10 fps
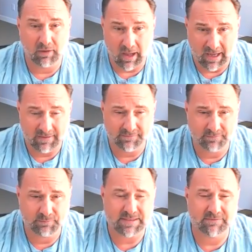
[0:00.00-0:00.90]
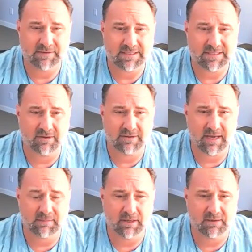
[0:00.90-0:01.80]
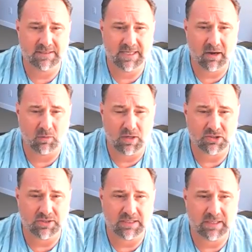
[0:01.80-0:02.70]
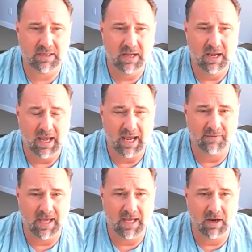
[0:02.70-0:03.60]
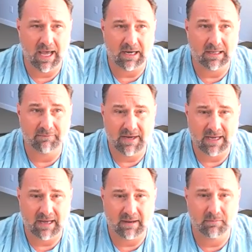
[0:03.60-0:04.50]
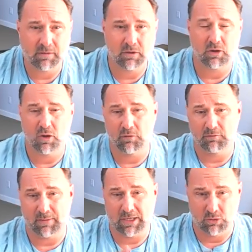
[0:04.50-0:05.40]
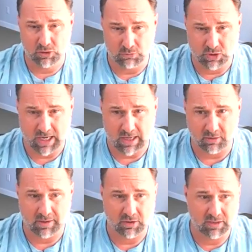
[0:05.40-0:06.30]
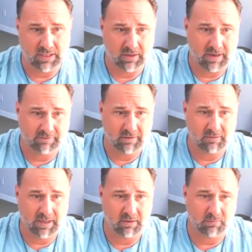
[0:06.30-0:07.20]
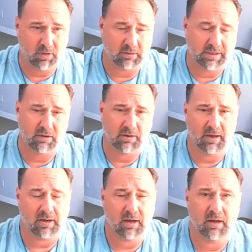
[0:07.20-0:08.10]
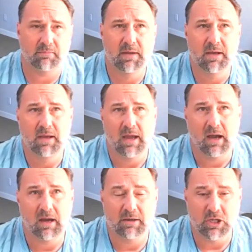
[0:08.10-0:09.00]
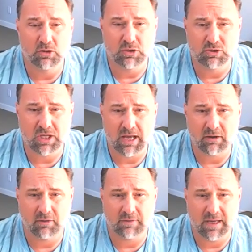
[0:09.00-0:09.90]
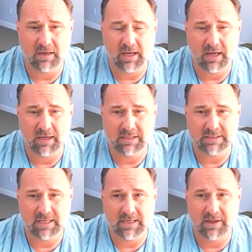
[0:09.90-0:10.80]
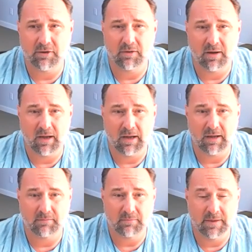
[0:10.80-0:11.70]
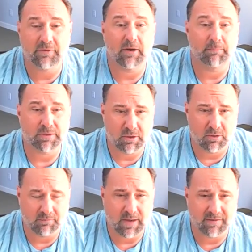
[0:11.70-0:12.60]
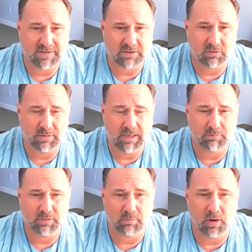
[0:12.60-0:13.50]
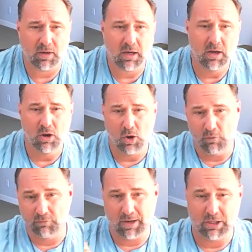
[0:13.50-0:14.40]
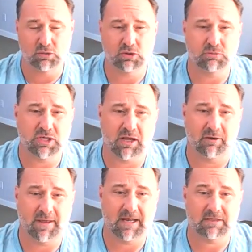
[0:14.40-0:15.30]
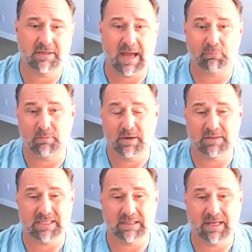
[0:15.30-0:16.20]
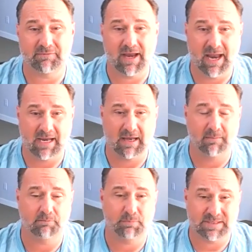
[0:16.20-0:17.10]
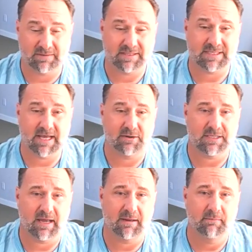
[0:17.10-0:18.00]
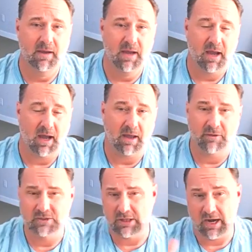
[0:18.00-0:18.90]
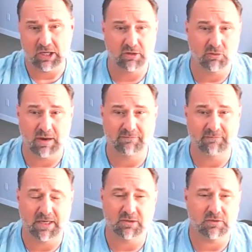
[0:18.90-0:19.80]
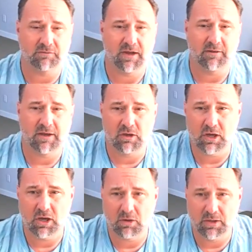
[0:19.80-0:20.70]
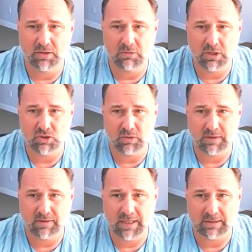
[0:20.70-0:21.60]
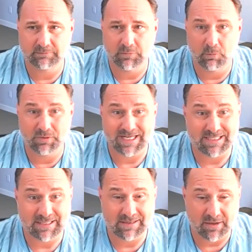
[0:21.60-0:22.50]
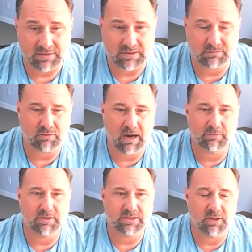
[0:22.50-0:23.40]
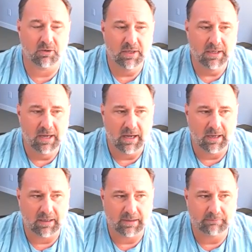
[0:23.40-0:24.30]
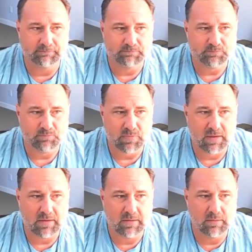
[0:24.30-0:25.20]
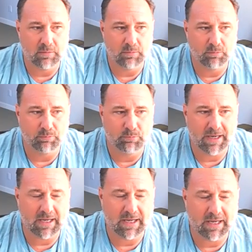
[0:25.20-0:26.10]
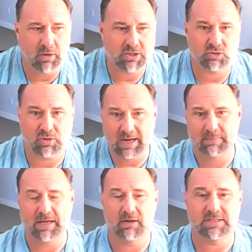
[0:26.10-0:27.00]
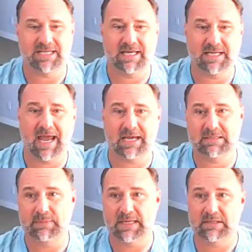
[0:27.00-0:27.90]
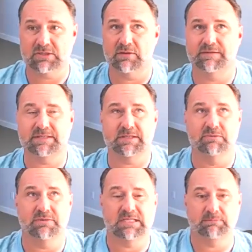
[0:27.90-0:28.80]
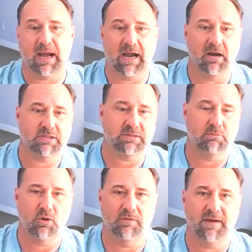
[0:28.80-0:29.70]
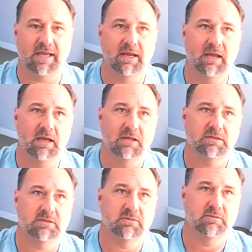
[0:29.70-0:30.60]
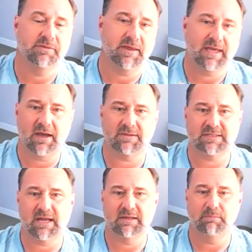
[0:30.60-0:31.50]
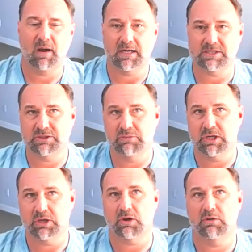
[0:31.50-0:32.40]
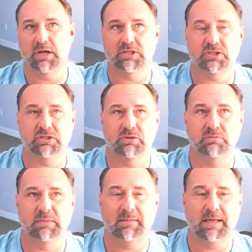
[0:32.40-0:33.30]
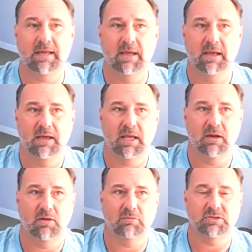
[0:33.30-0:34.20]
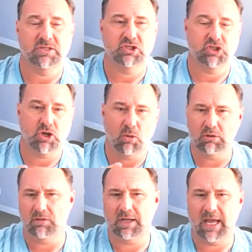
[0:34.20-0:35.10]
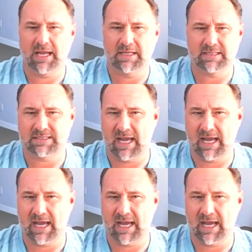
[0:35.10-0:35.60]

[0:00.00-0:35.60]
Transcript: live Pacific Standard Time here in Seattle, Washington. And then at 11 a.m., you can go over to my YouTube channel and you can get everything right here at marclainhart.com. Uh, YouTube channel then uh, is another uh, another episode of Metaphysical Meetup with Marc over on my YouTube channel. That that premieres at 11 a.m. Pacific Standard Time. Uh, and there's a lot of good, great videos over there that you can go and, and join the uh, almost 18,000 subscribers. So, um, but it, eh, you know, I try to be here to connect, to be in service, to inspire, to motivate, to think outside the box, to encourage, to maybe you know just show a little kindness.